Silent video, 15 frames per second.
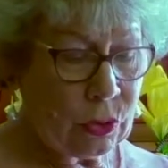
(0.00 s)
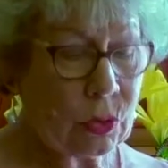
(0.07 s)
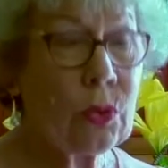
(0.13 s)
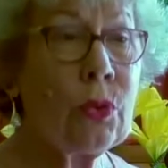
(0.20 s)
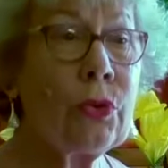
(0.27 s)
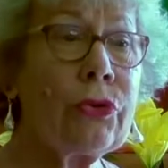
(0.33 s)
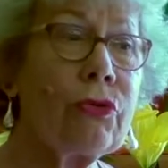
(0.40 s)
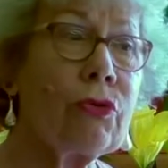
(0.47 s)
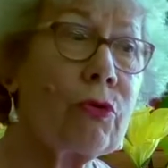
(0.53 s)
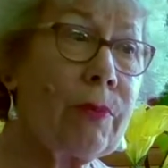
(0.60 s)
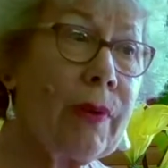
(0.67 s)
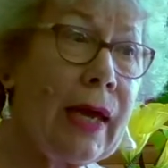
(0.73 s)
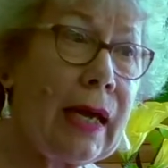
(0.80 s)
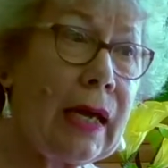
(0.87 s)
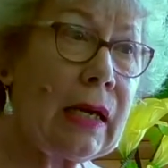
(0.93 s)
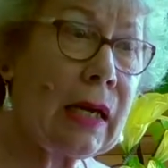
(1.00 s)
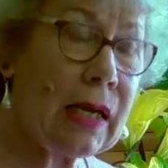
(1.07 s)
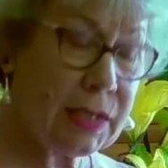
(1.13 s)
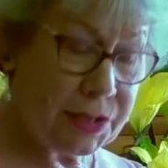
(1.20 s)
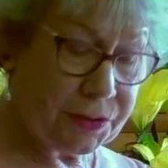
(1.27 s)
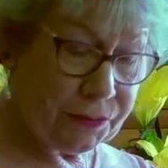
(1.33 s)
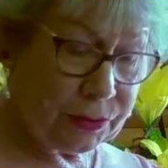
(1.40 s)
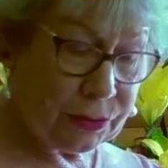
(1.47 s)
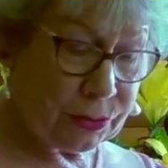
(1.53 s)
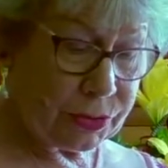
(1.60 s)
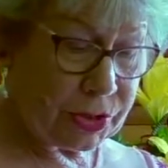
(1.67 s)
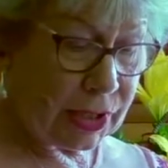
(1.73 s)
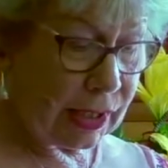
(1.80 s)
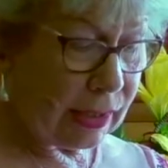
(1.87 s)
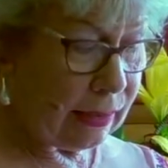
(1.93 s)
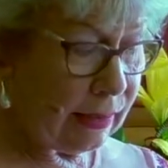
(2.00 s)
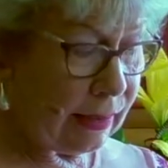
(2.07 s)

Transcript: or through pain and difficulty